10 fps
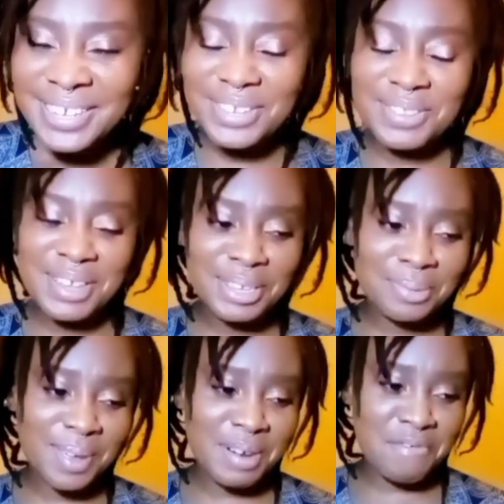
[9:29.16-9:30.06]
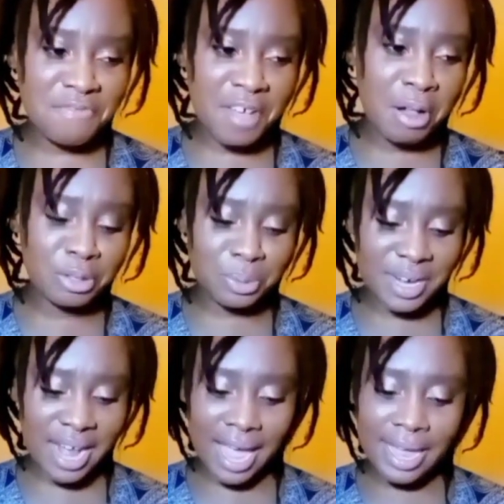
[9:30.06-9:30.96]
so that's what I felt
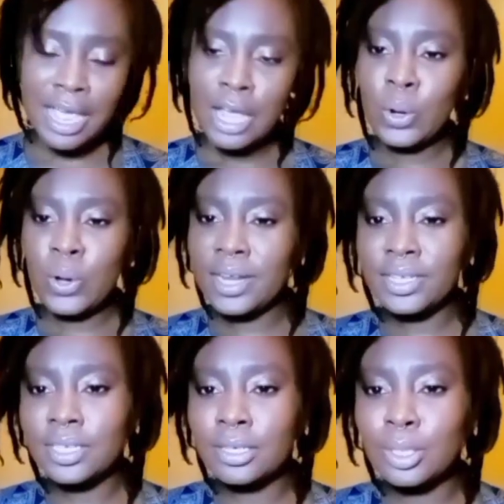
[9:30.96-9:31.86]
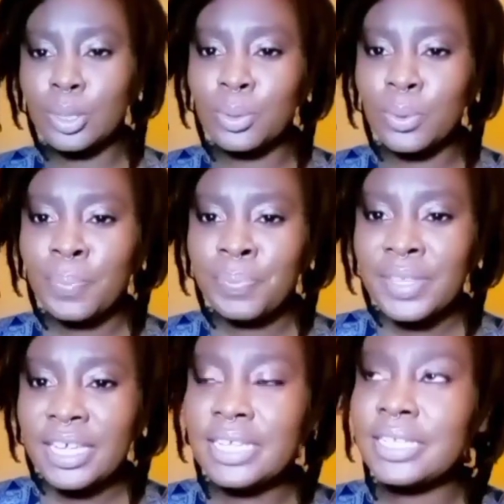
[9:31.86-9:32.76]
when I listened to
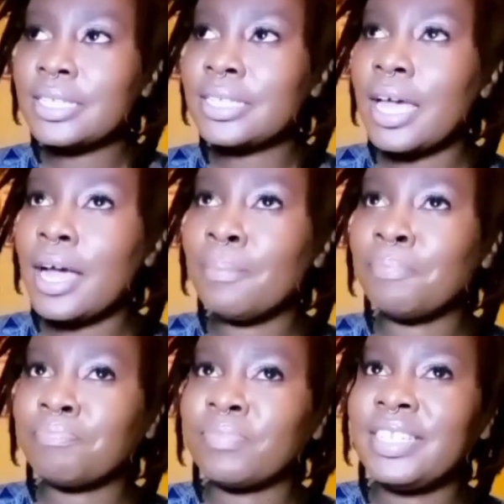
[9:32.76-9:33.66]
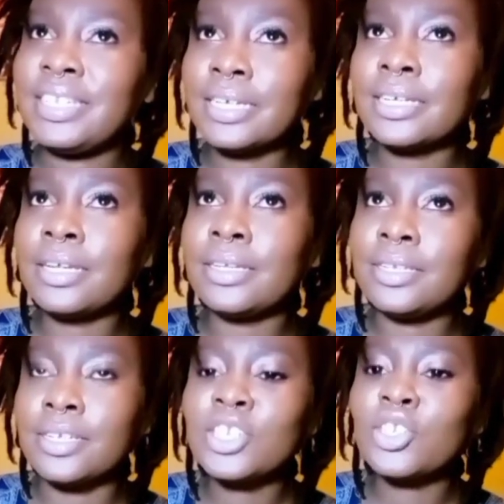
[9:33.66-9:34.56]
his um
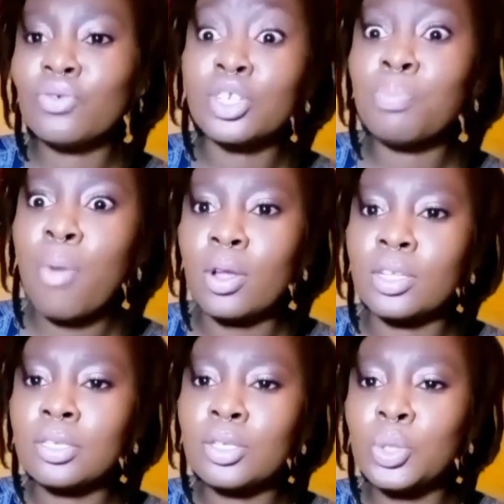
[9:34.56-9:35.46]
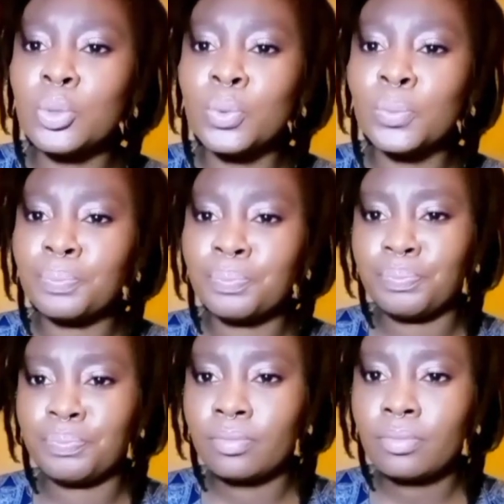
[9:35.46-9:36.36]
this response to
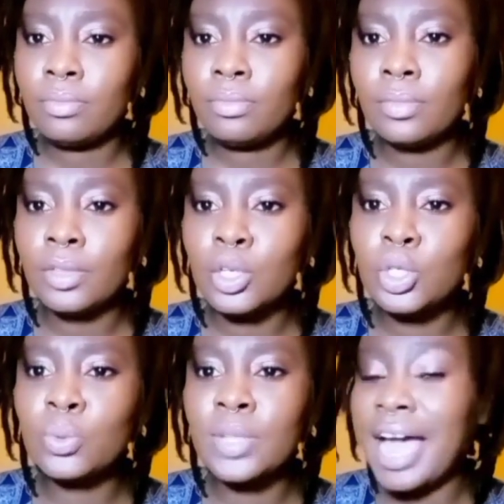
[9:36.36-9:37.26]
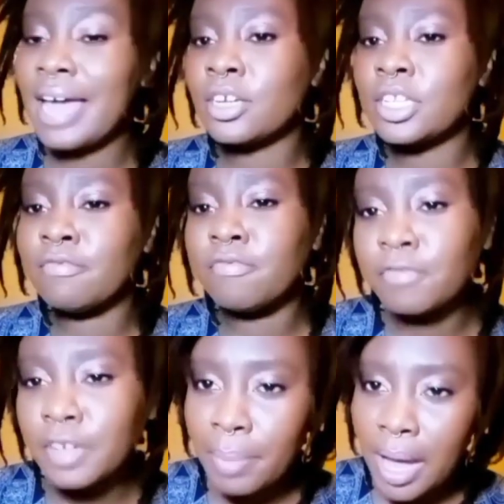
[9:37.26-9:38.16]
to the
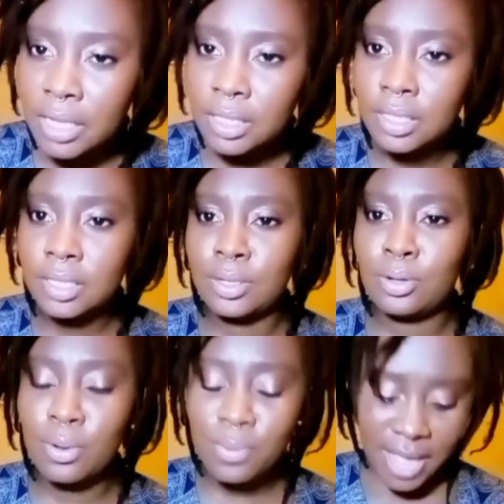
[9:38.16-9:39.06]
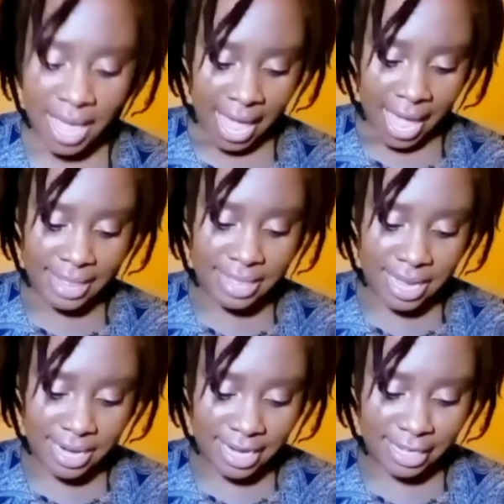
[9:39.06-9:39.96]
150 bars, you know? And
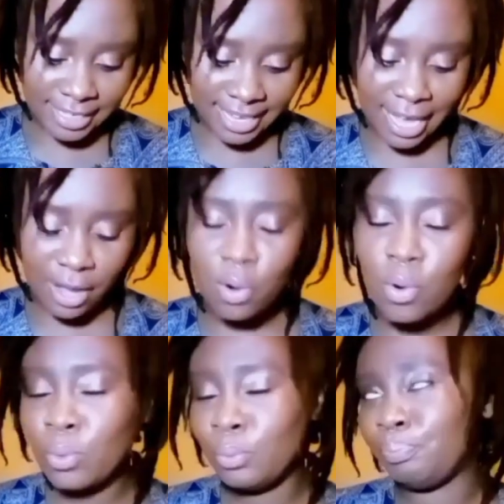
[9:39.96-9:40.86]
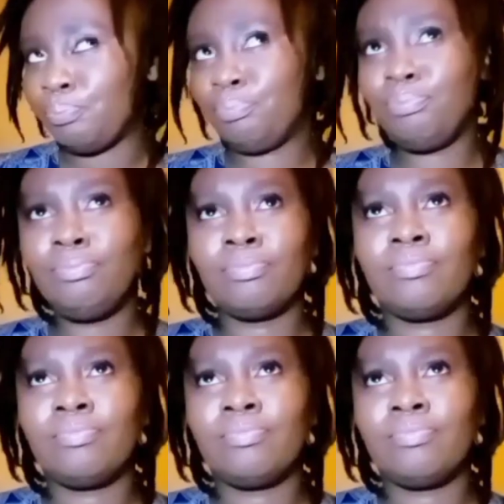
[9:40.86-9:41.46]
then there's KO. Mm.